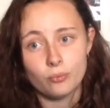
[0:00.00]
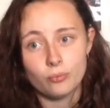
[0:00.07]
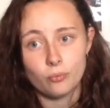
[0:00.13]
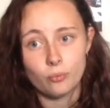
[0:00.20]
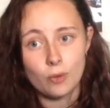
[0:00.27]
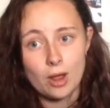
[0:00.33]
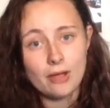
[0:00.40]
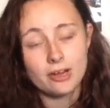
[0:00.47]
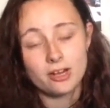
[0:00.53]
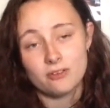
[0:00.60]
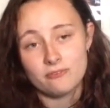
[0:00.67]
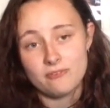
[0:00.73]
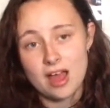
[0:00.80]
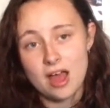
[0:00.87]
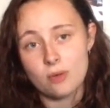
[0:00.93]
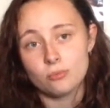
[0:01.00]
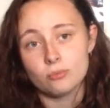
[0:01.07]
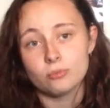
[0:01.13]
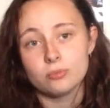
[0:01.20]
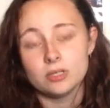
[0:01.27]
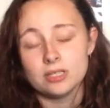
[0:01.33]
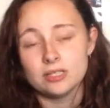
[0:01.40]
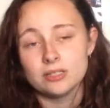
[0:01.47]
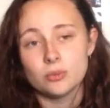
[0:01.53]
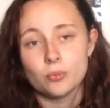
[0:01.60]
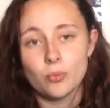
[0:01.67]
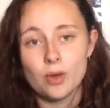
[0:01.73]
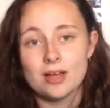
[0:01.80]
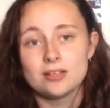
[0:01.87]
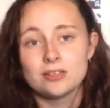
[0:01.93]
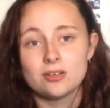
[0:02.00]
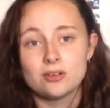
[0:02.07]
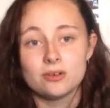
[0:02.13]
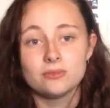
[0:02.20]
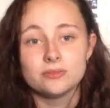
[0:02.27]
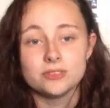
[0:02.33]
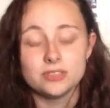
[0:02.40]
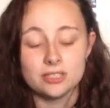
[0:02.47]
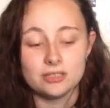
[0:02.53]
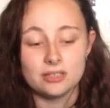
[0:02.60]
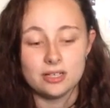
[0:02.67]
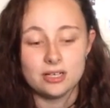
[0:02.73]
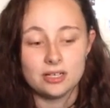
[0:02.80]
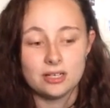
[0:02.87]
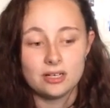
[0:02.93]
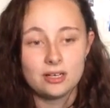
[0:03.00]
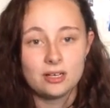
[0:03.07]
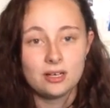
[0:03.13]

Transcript: where he was found is west of Sydney.